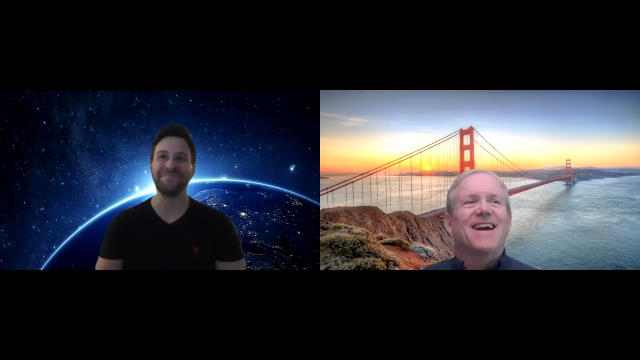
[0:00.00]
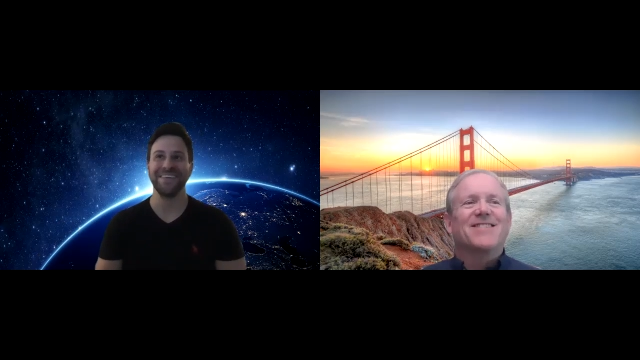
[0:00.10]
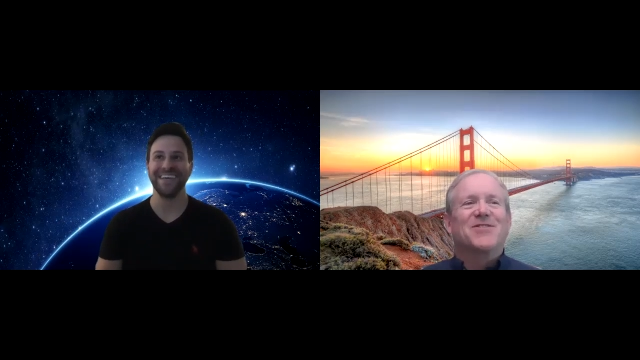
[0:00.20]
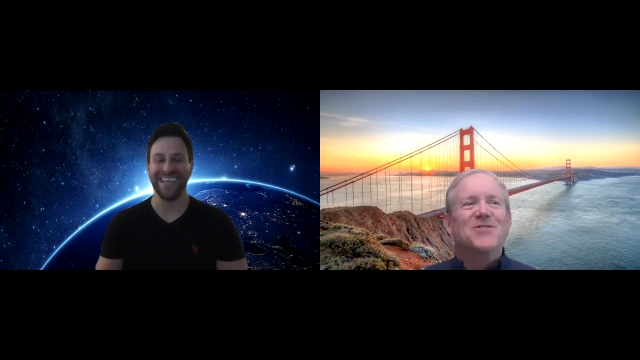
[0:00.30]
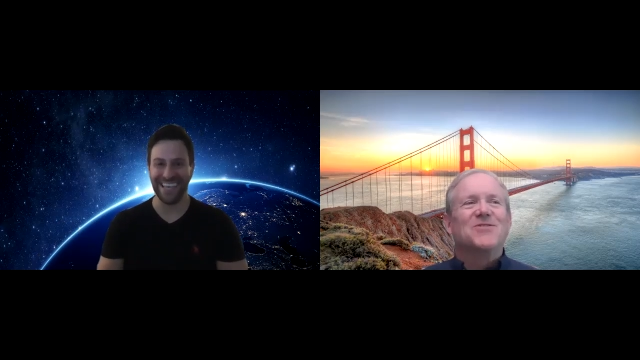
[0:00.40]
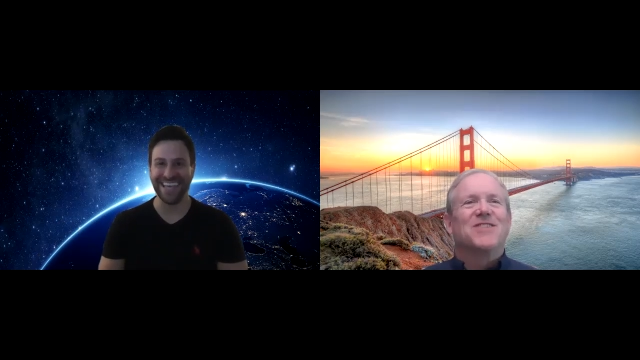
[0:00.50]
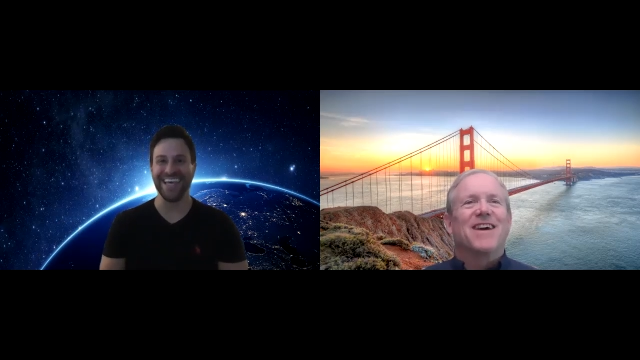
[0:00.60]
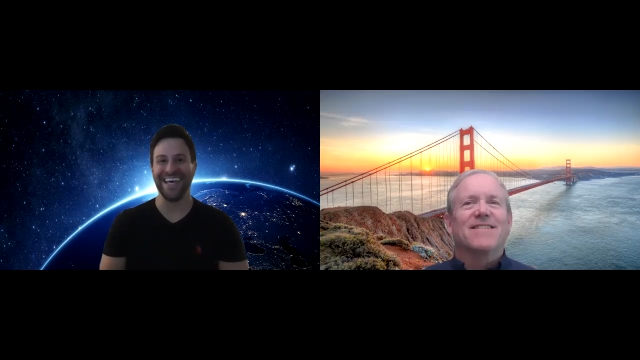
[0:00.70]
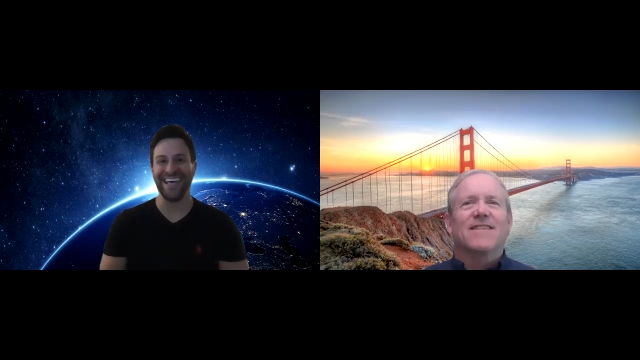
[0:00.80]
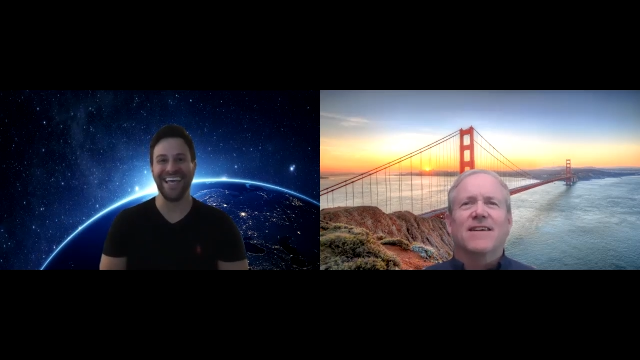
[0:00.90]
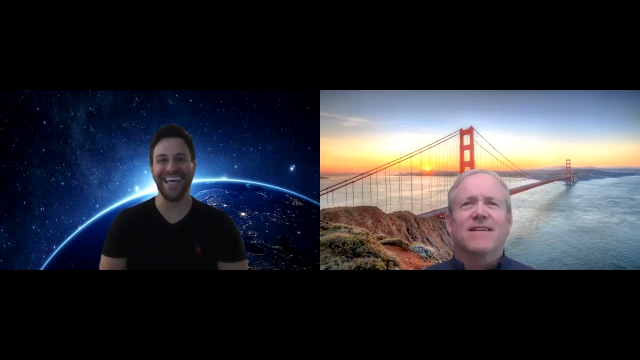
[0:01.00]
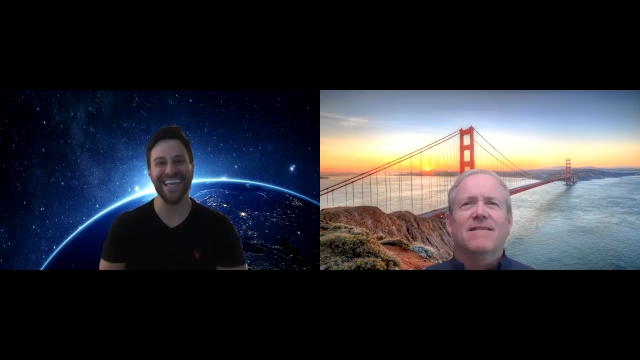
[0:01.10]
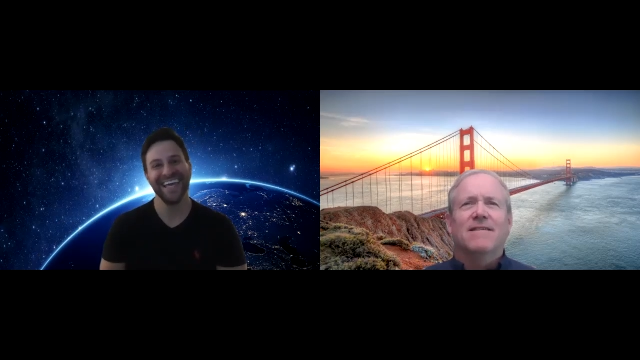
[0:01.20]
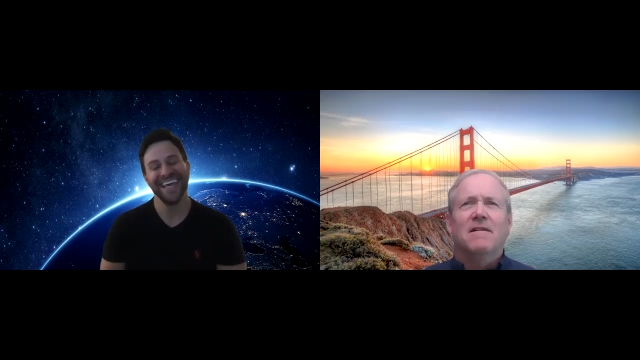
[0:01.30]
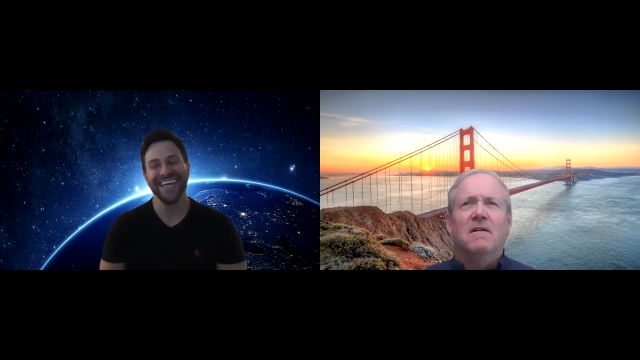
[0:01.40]
Speaker 1: next Tuesday, it's like,
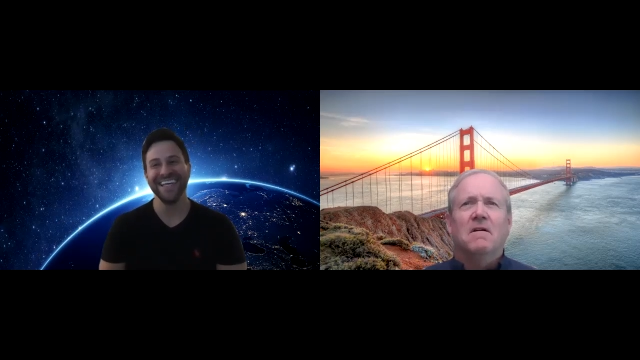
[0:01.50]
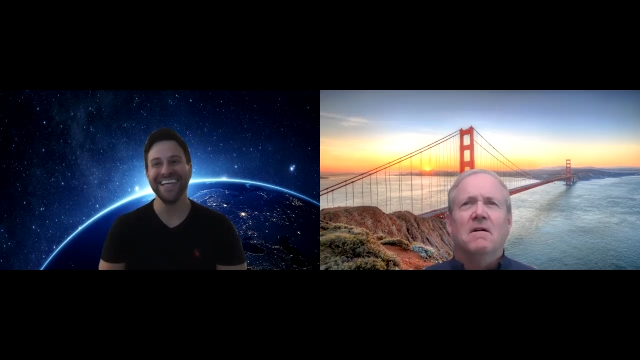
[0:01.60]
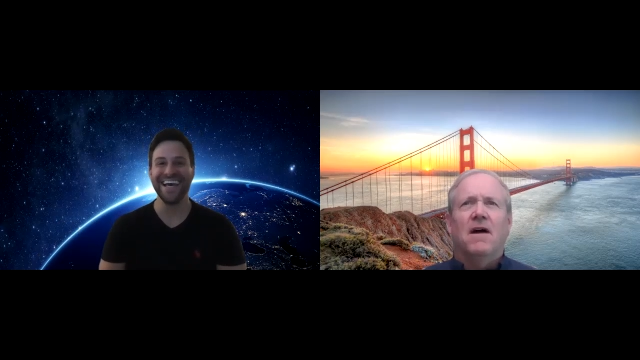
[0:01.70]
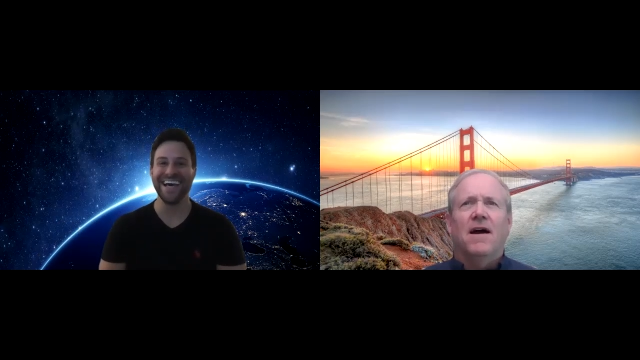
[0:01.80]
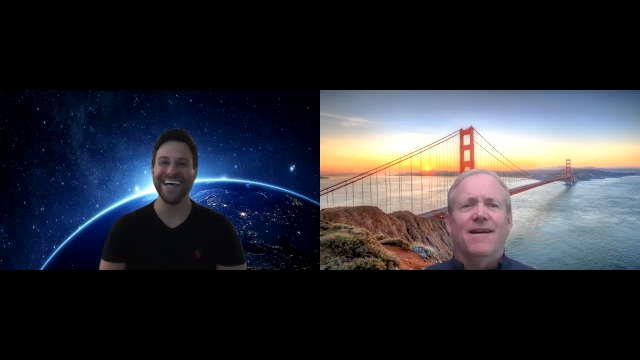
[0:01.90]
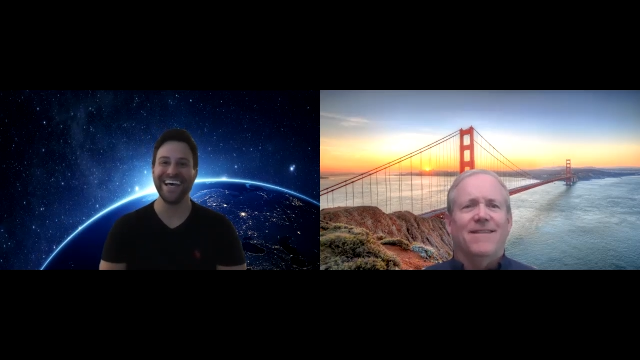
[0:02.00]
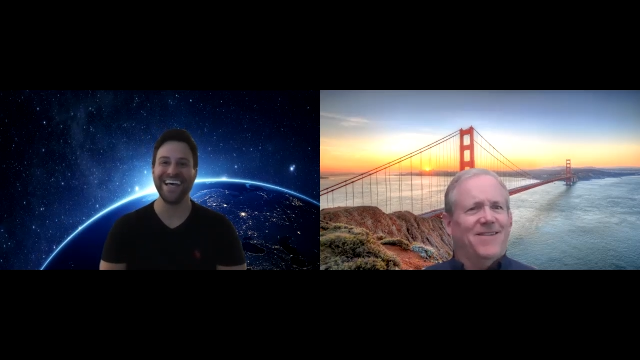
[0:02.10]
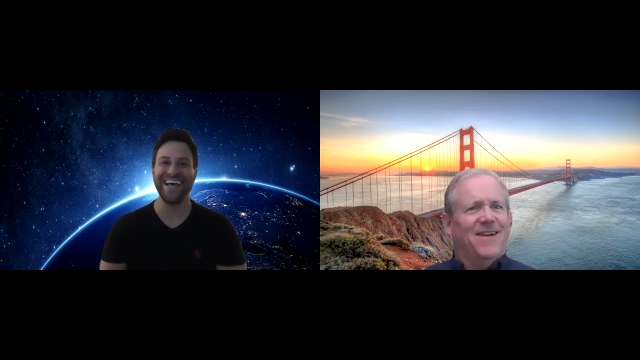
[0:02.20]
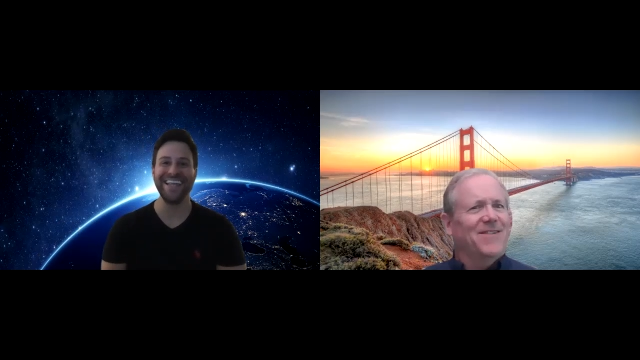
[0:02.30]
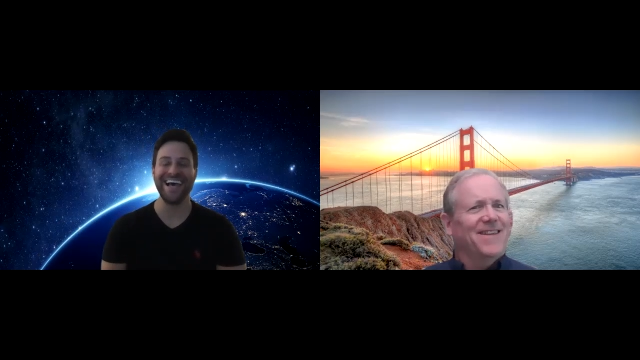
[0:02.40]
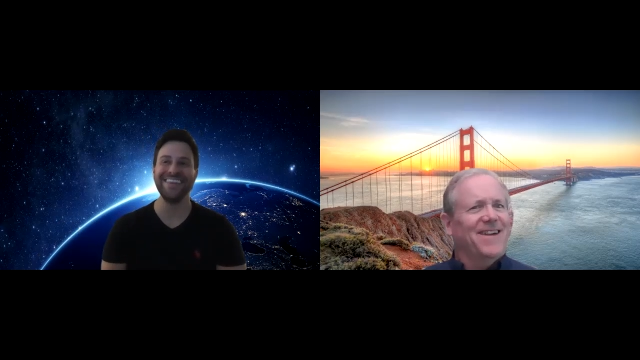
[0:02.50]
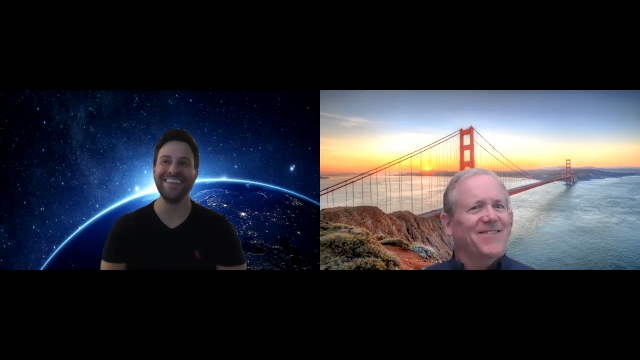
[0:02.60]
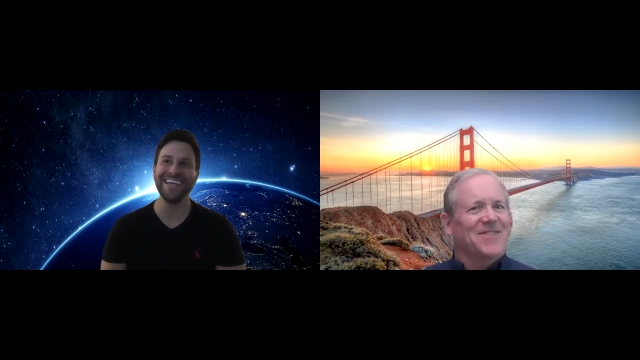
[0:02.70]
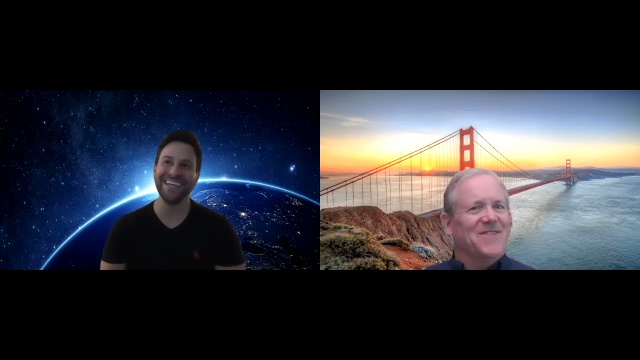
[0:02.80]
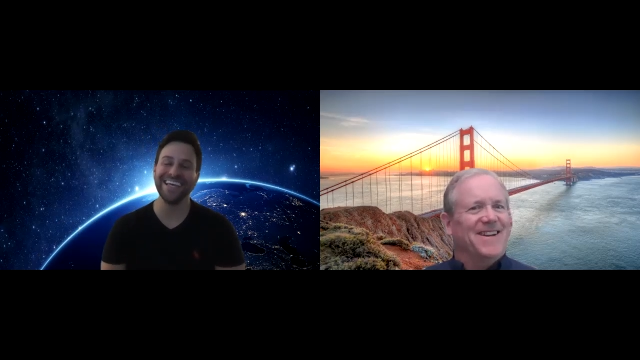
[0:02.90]
yeah, I, I really I, have to
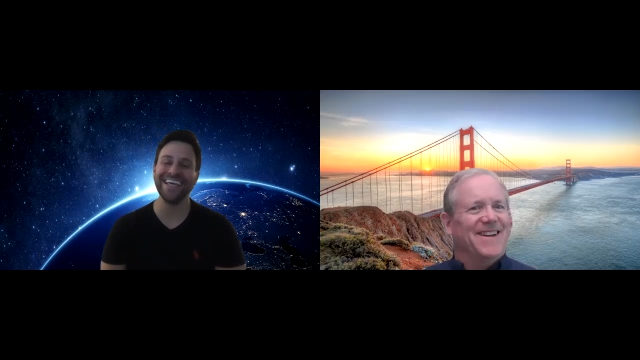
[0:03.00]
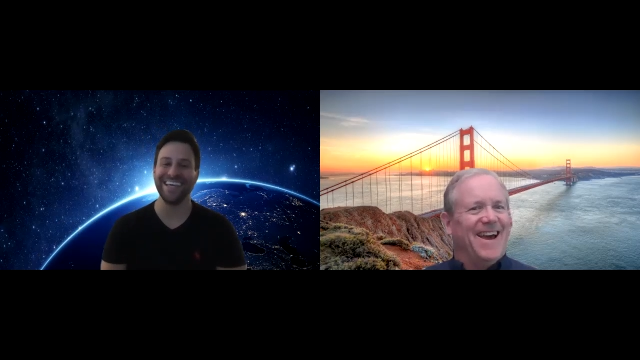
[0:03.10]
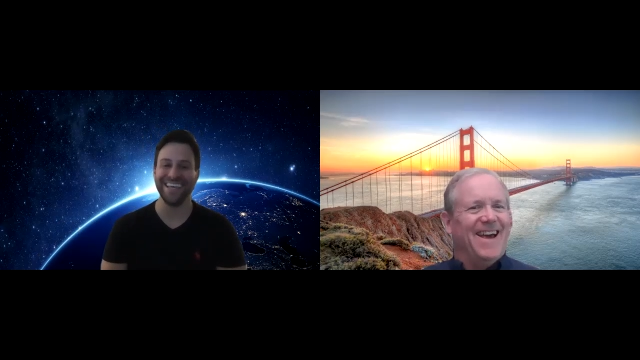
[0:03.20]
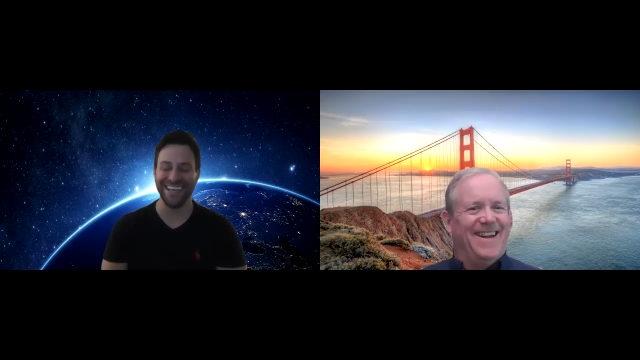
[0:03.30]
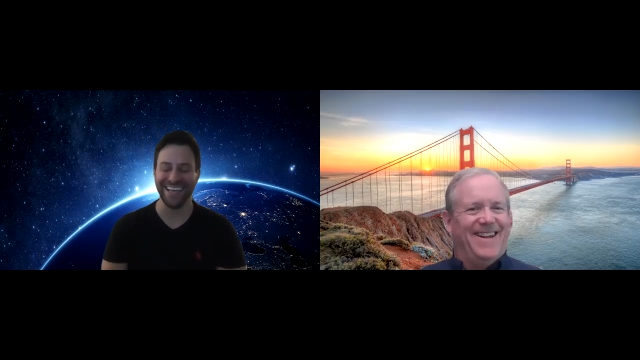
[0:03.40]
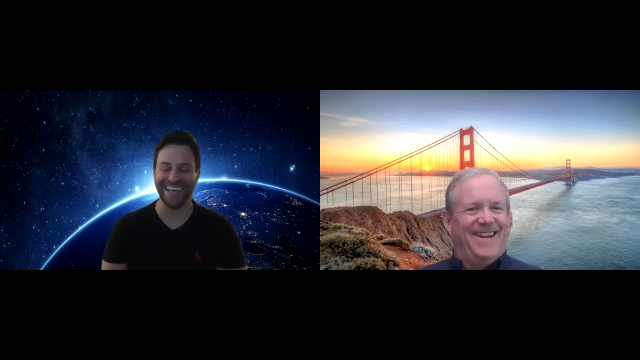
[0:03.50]
come in today.